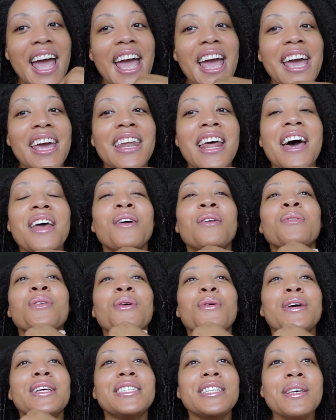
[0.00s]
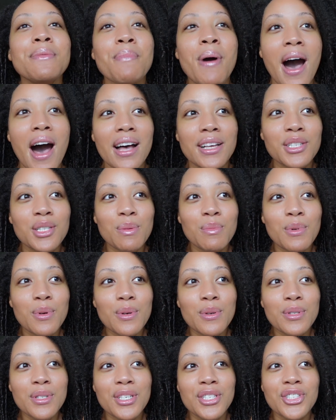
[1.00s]
and I don't know, is it
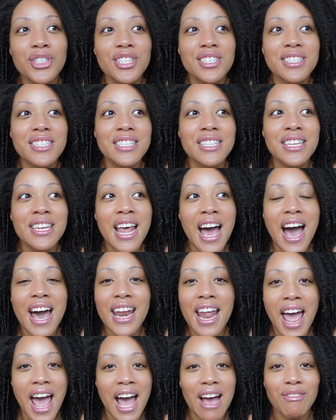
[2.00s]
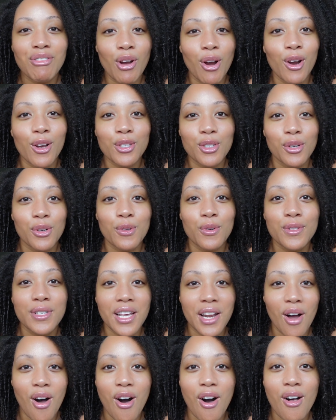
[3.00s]
possible to just not have dark circles
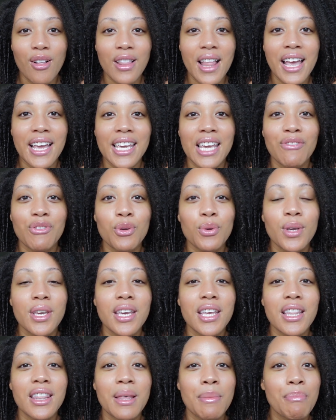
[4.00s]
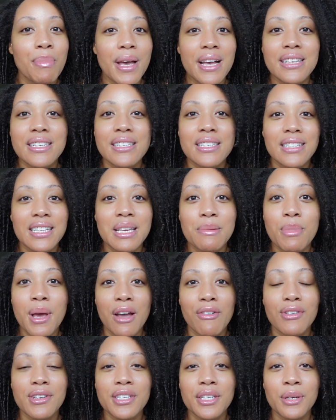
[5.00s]
at all? Like if you get the best sleep
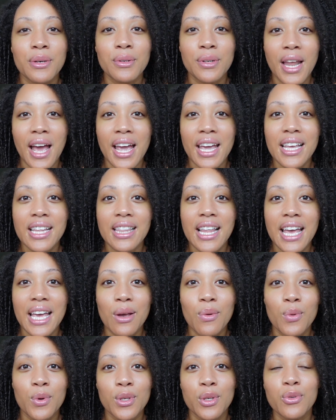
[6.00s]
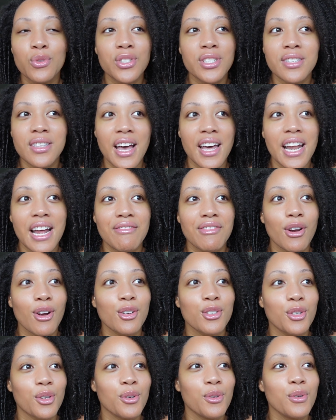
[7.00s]
every single night, like will you just not have
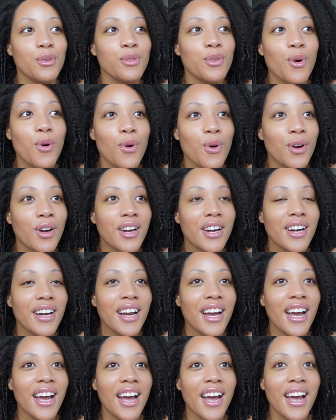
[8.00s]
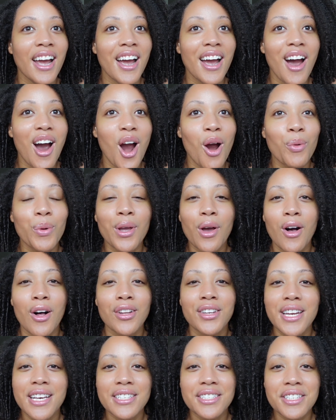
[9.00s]
dark circles, or are we
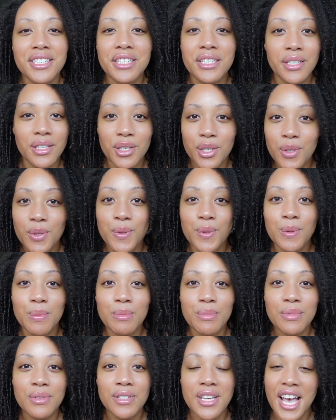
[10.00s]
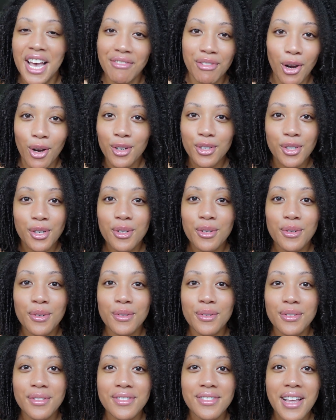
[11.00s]
all destined and doomed to have dark
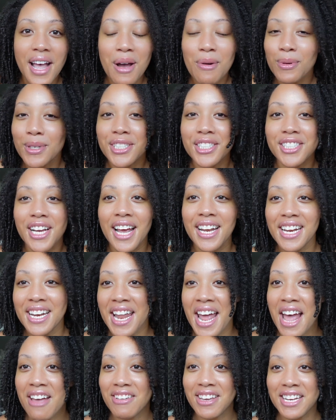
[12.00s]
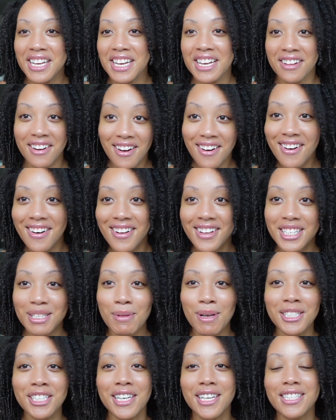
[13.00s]
circles? I wish I didn't have any at all,
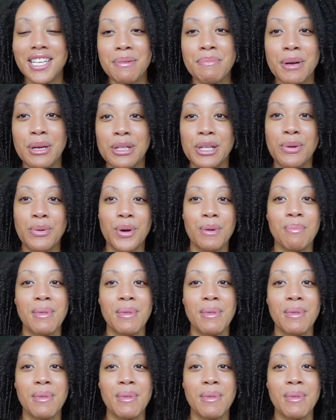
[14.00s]
especially because I barely wear